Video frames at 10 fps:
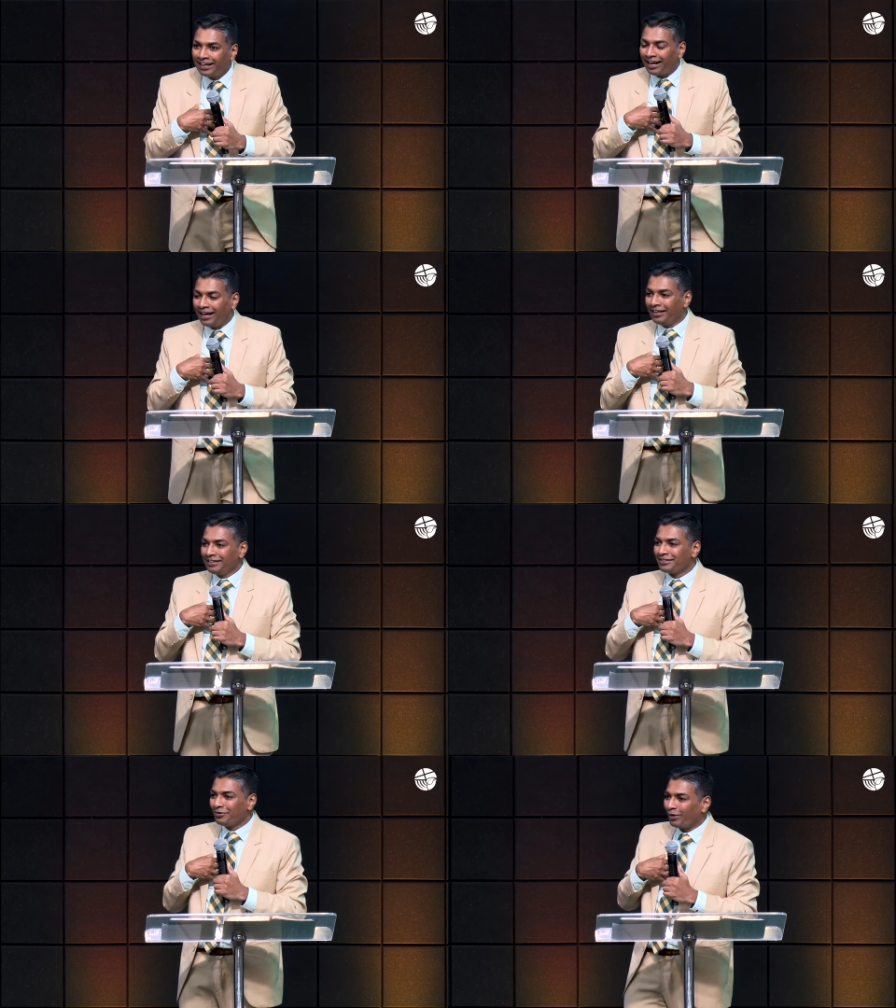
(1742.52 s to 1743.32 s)

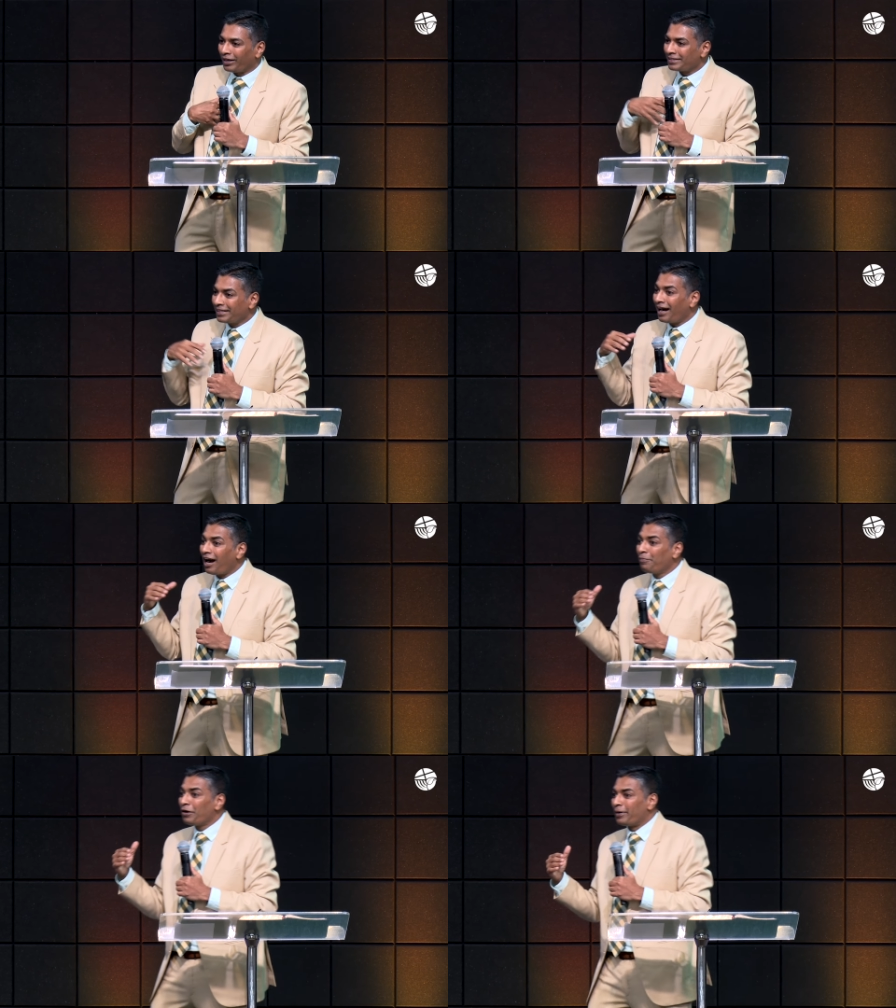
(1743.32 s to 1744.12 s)
and one is the
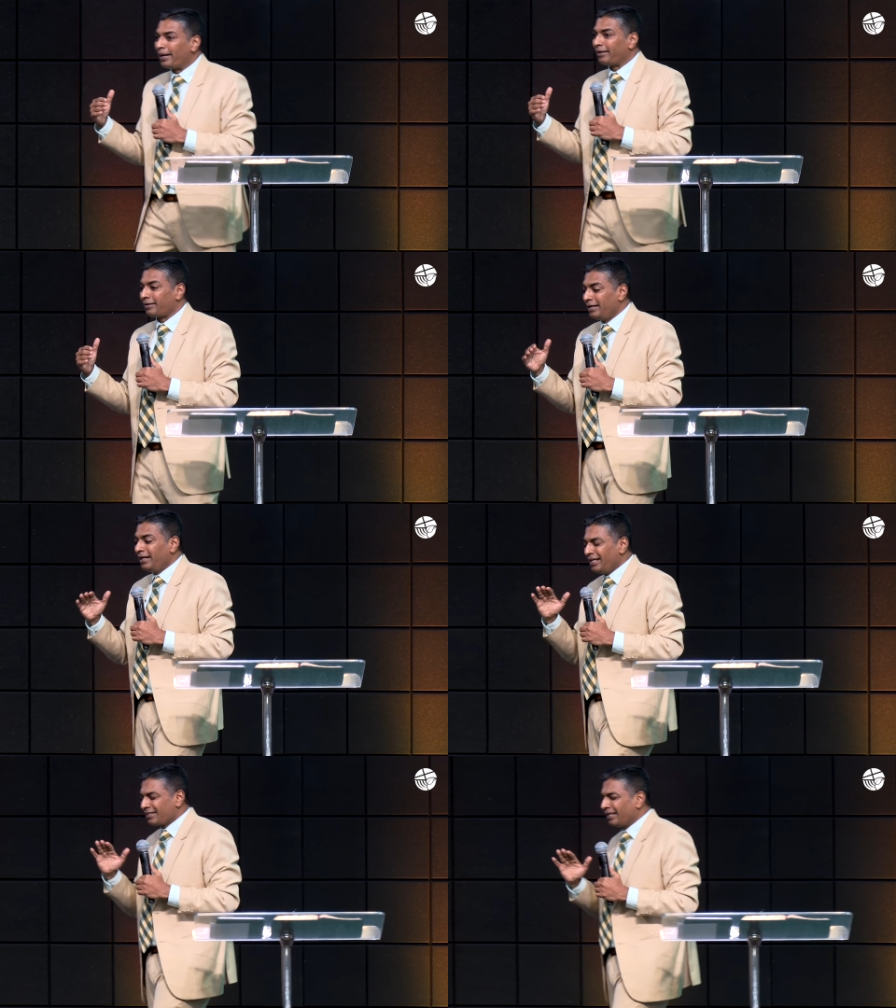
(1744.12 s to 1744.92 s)
armor bearer.
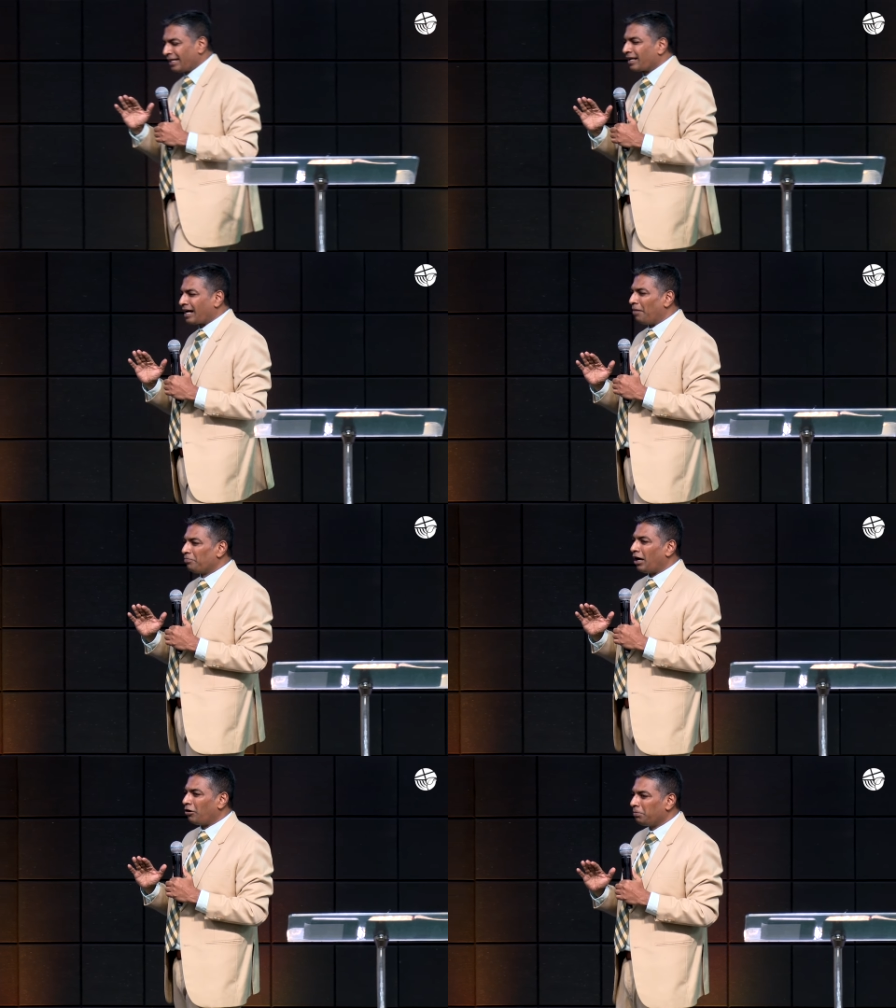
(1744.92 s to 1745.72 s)
He's a little calmed
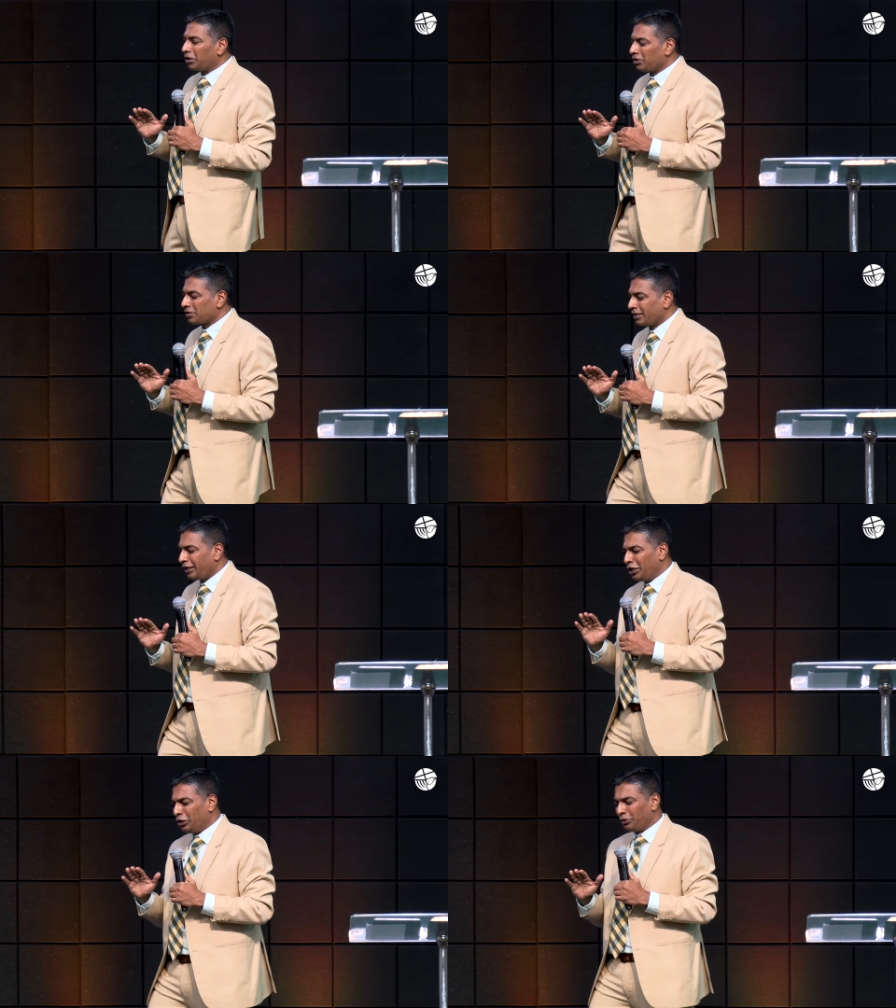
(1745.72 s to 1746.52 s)
down because
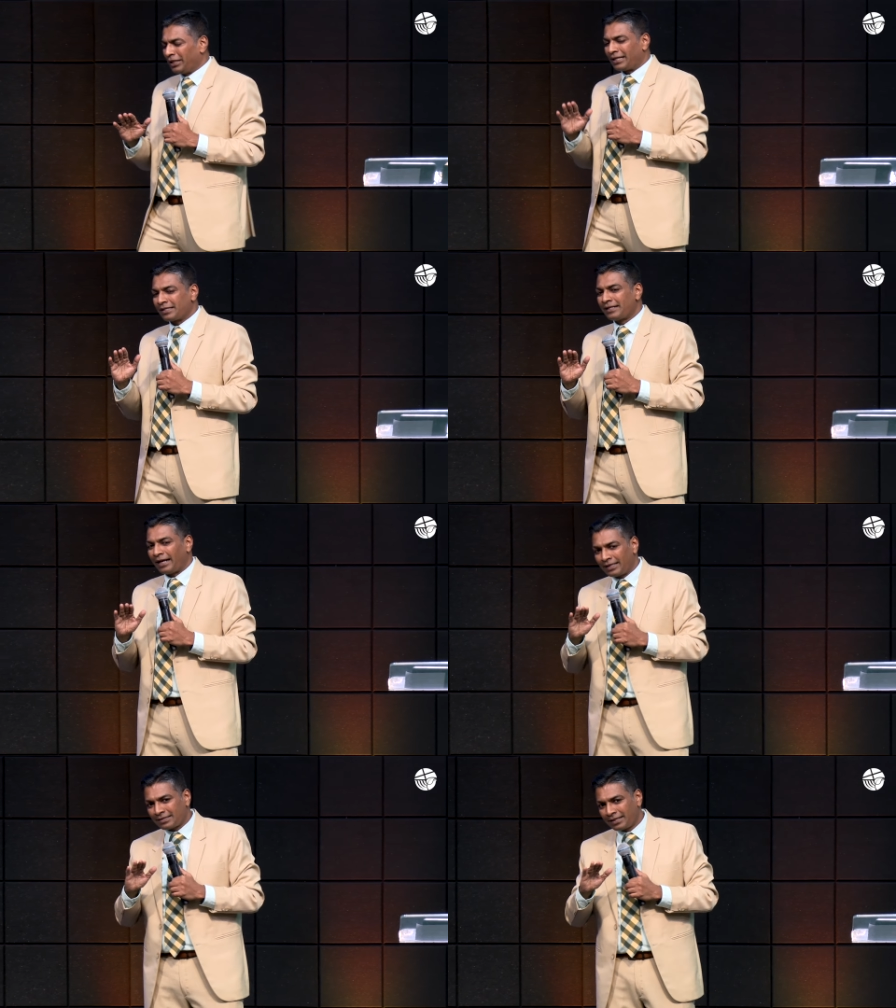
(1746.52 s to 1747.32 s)
he knew that his
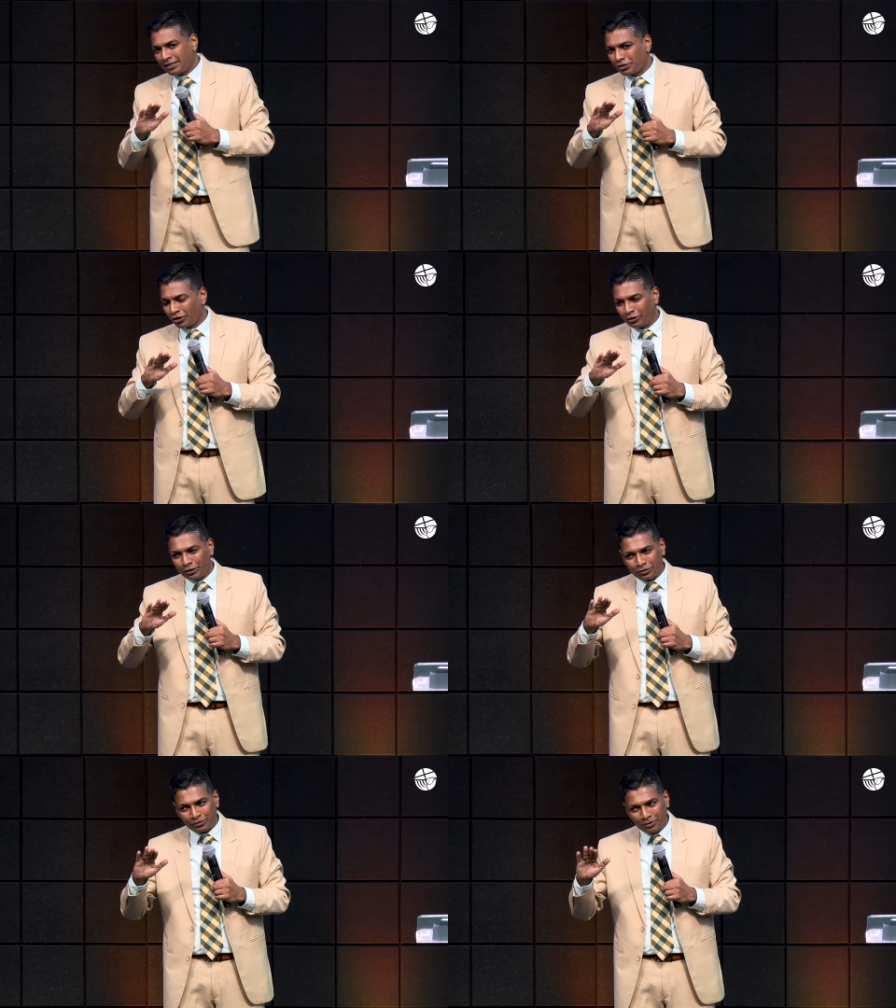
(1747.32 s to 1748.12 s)
dynasty is not
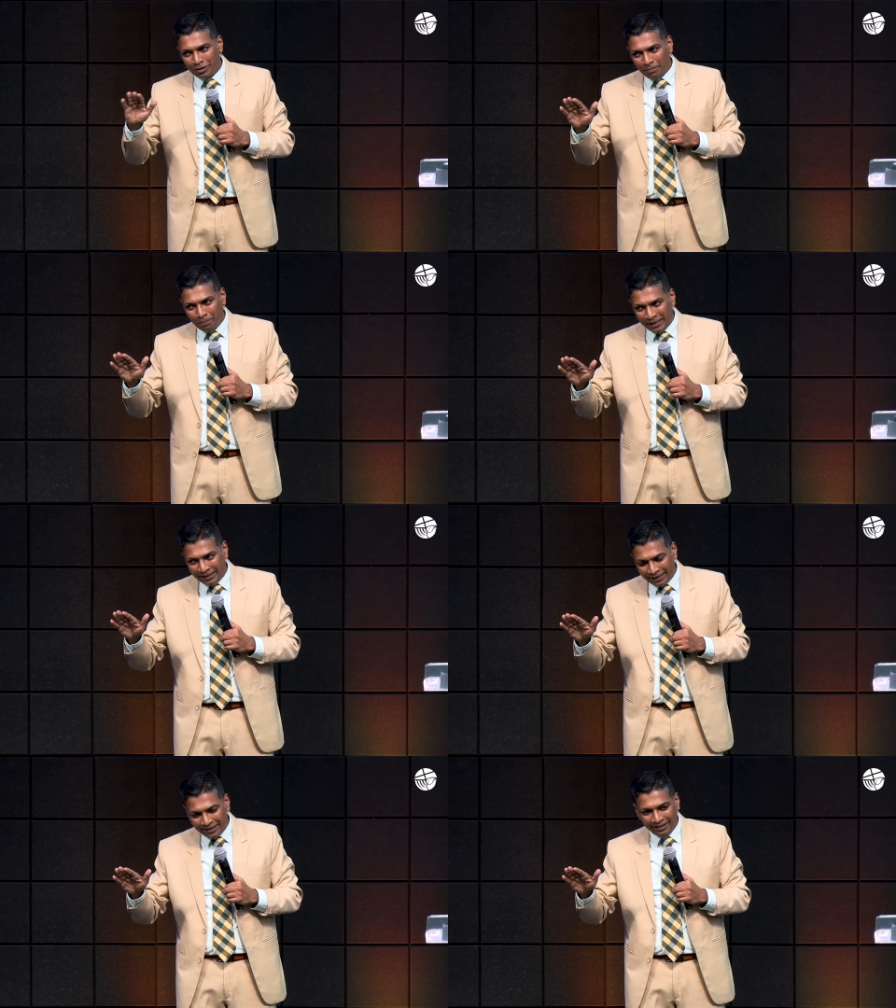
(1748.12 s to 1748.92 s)
going to be
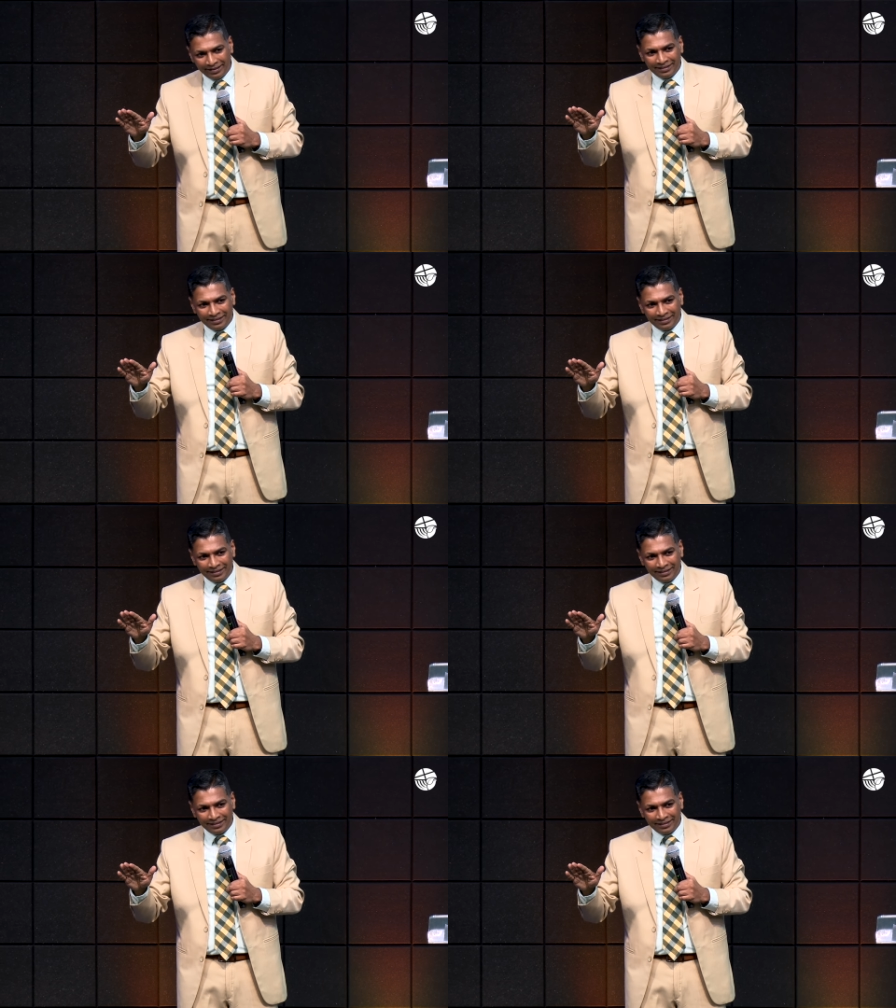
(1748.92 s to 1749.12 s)
there.